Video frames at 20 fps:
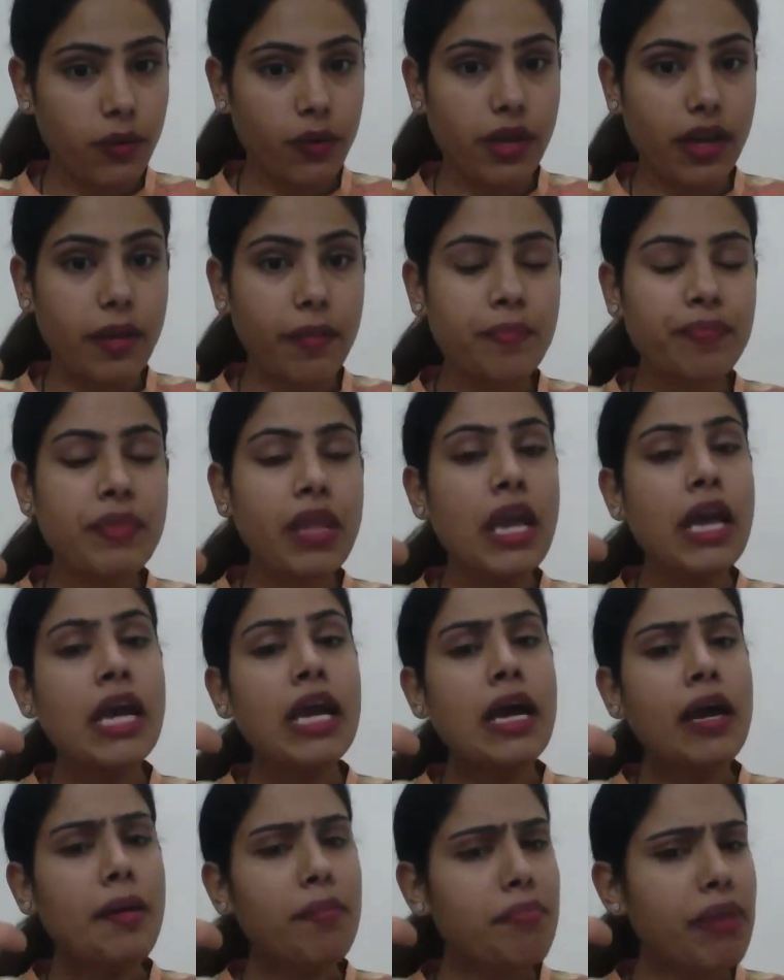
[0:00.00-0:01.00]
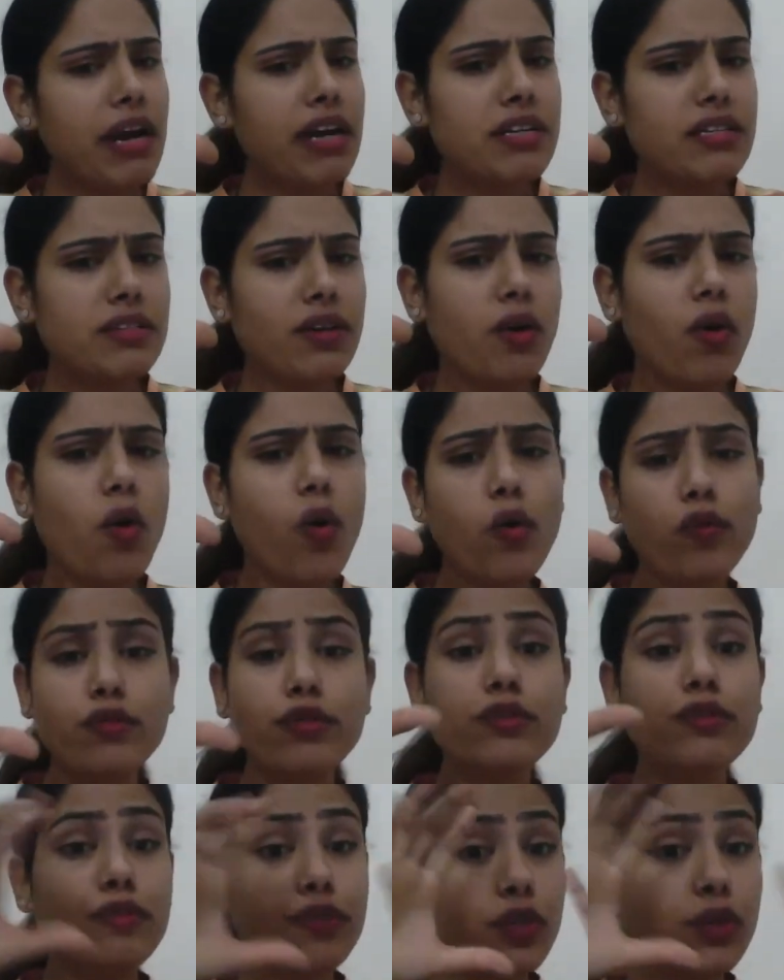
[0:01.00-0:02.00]
Okay, but
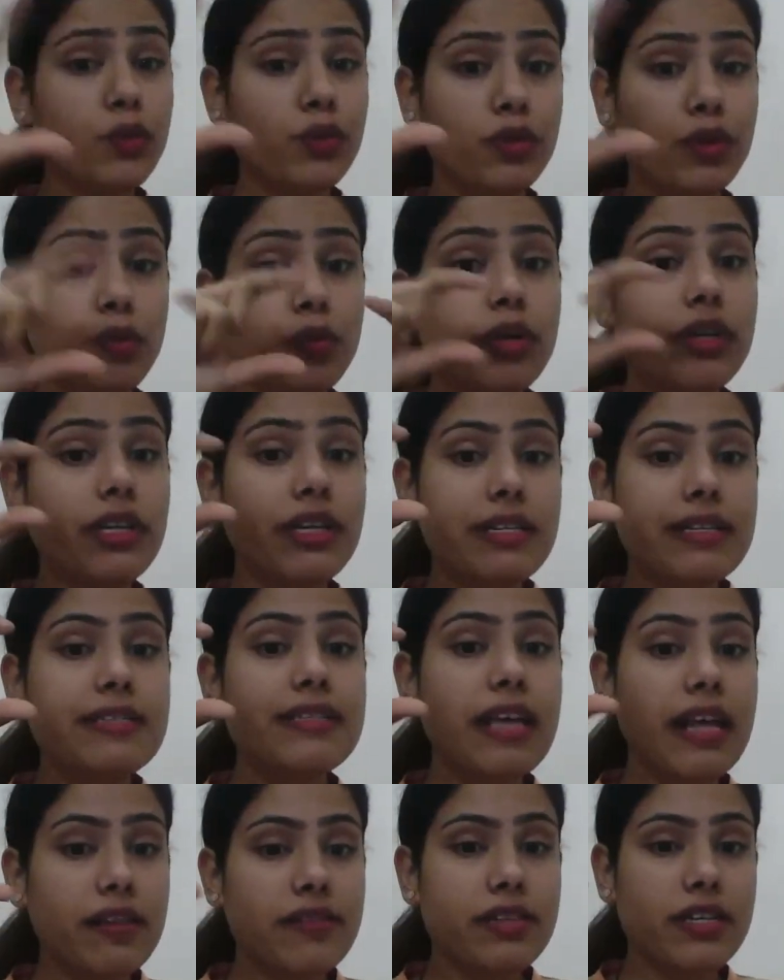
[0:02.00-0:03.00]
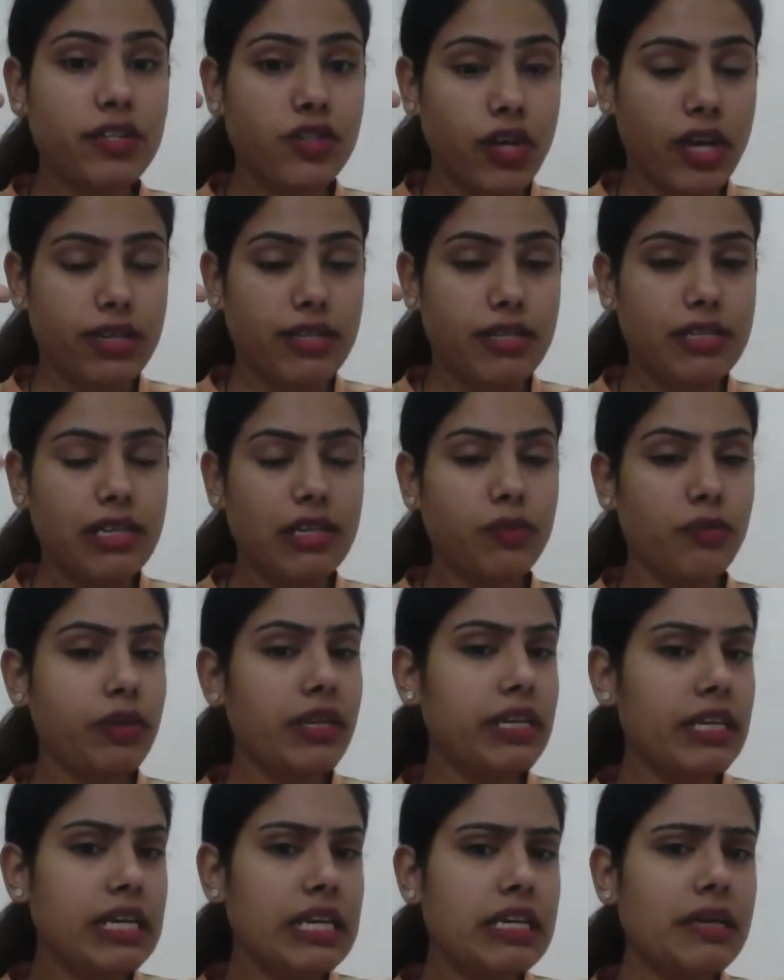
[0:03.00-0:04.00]
overview, the word itself suggests that we
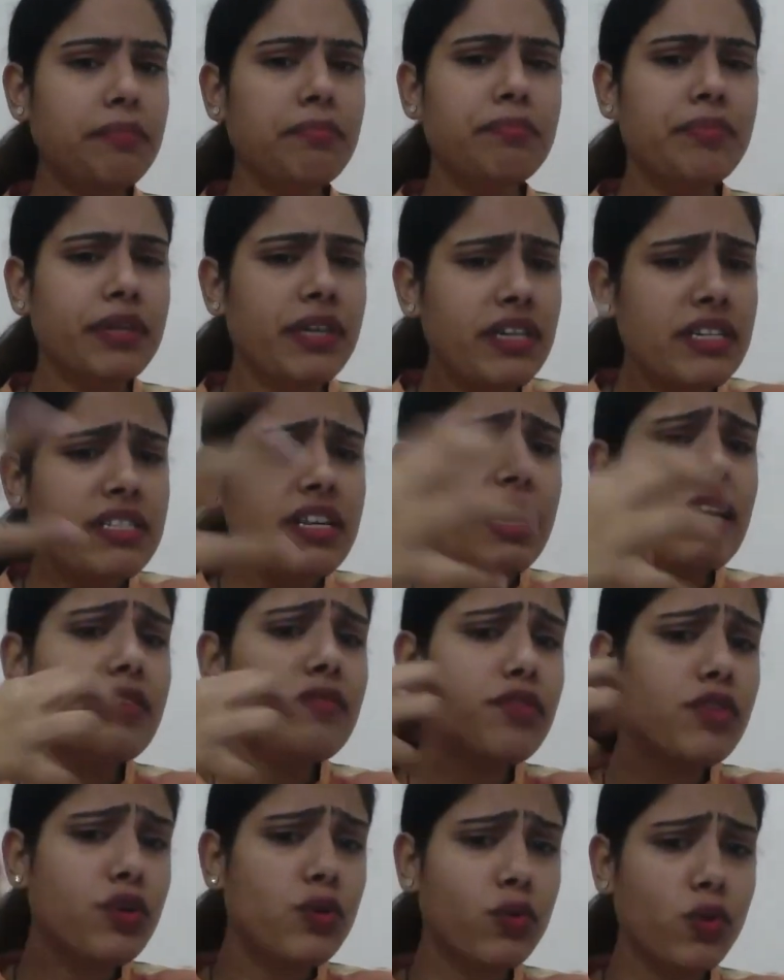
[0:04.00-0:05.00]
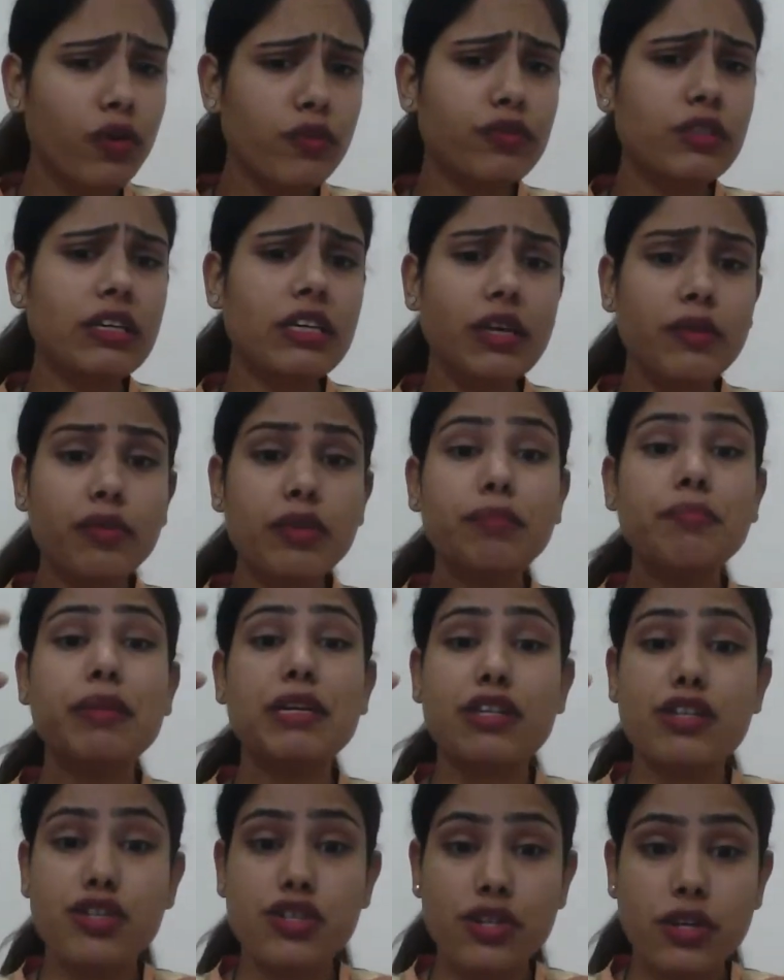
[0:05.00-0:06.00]
need a bird's eye view of the given
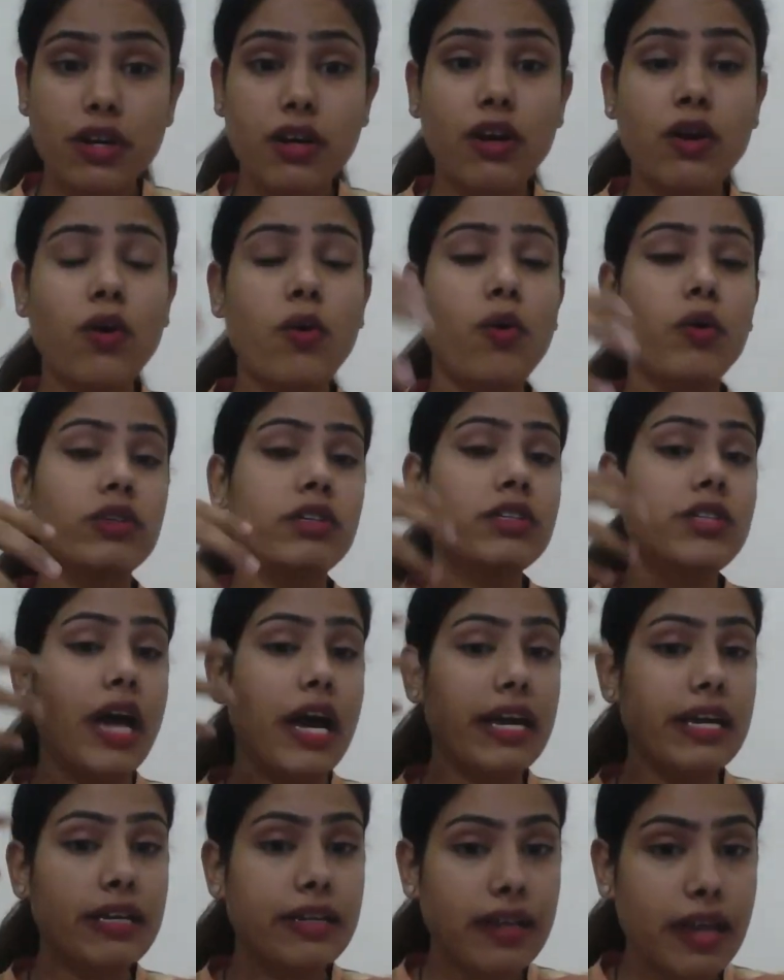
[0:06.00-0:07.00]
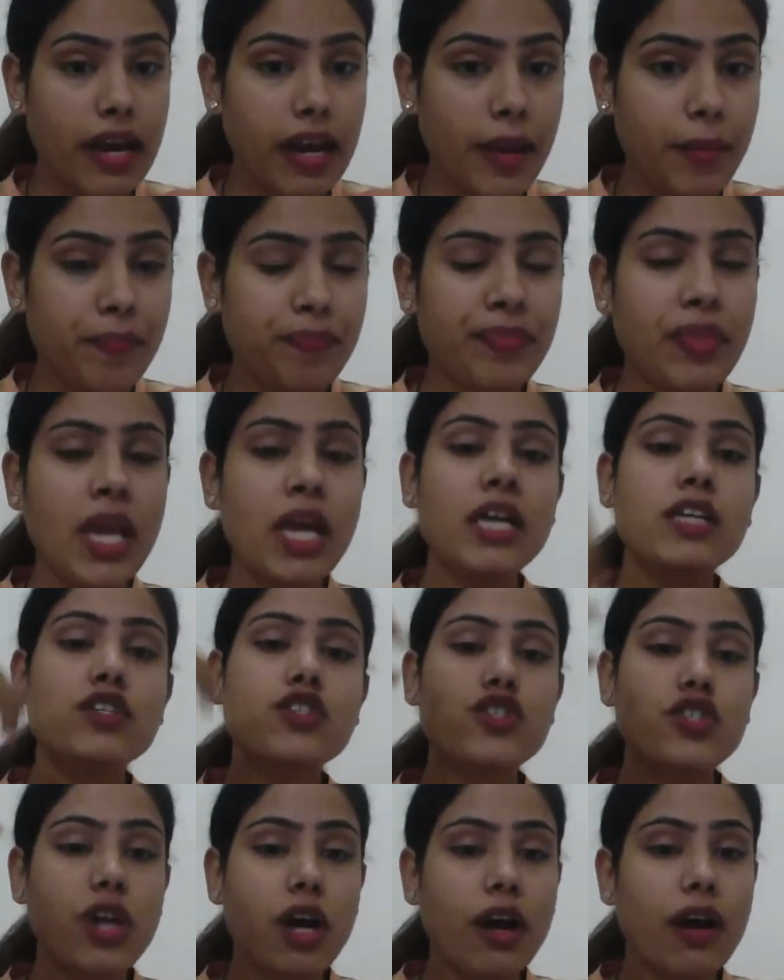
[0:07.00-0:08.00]
picture or the diagram,
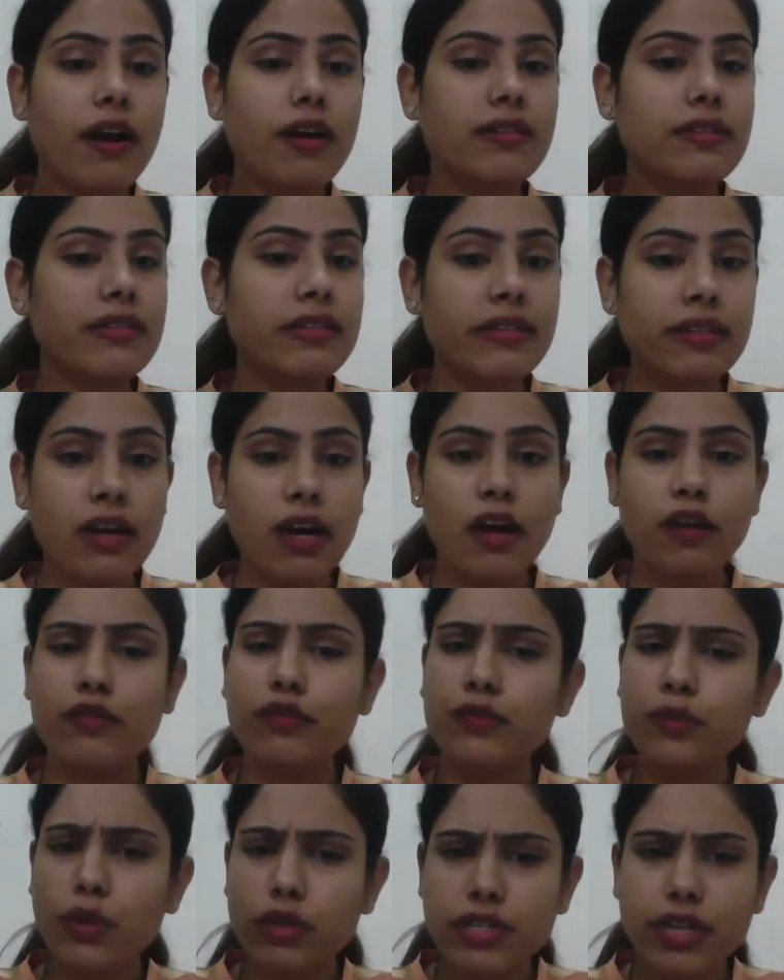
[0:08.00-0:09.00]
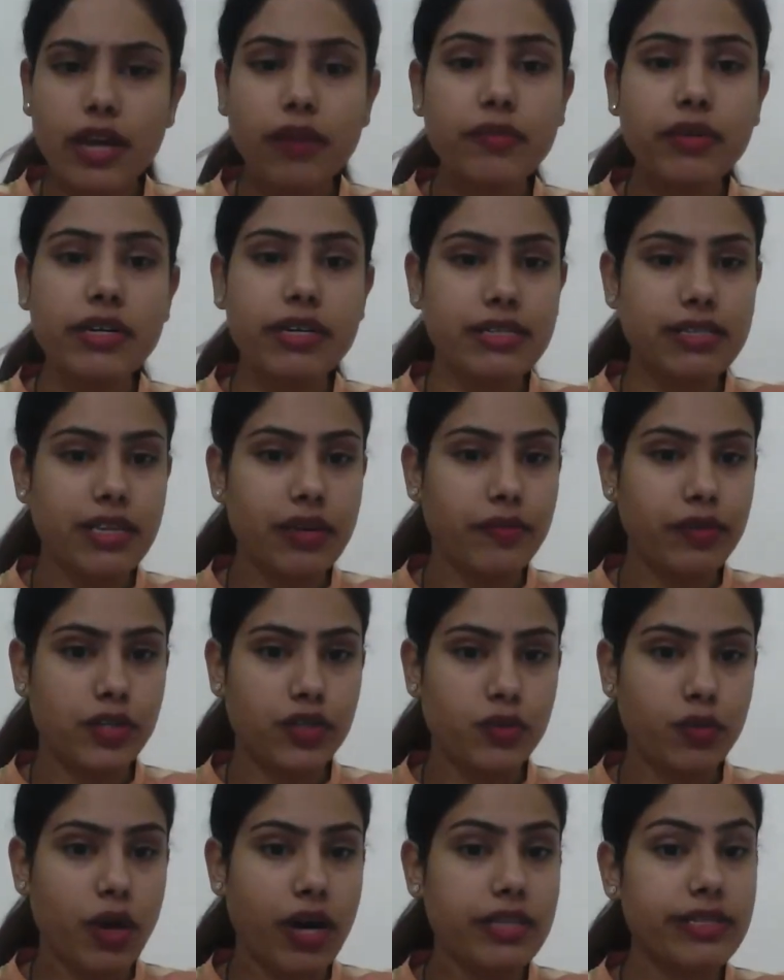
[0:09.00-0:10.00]
chart, graph, whatever is given
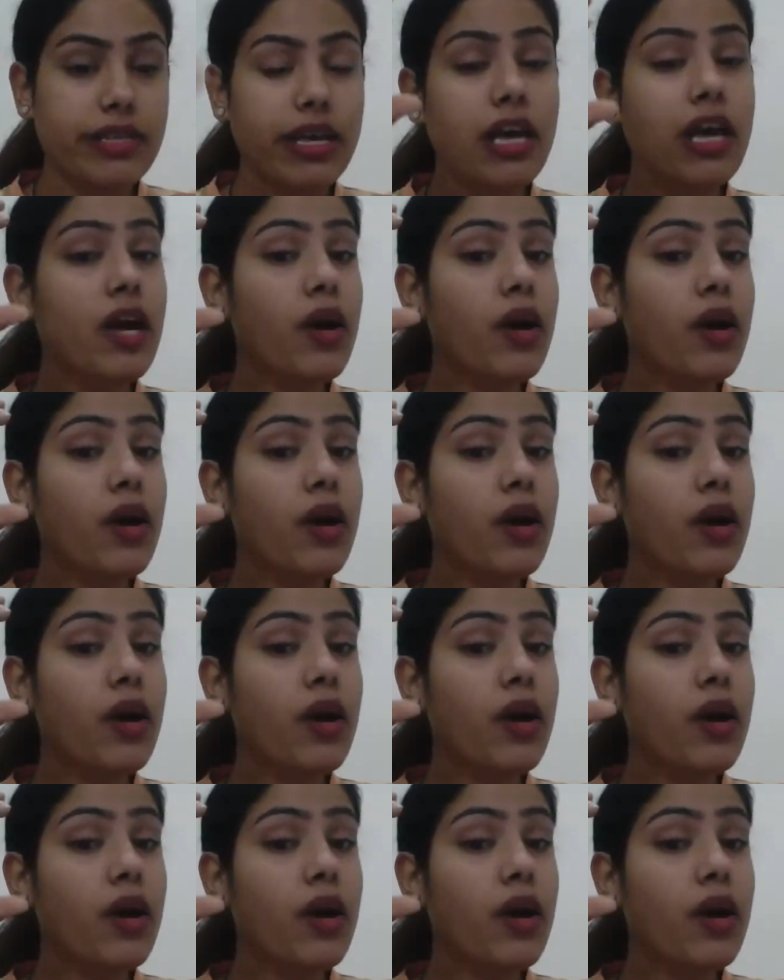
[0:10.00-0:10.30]
to us.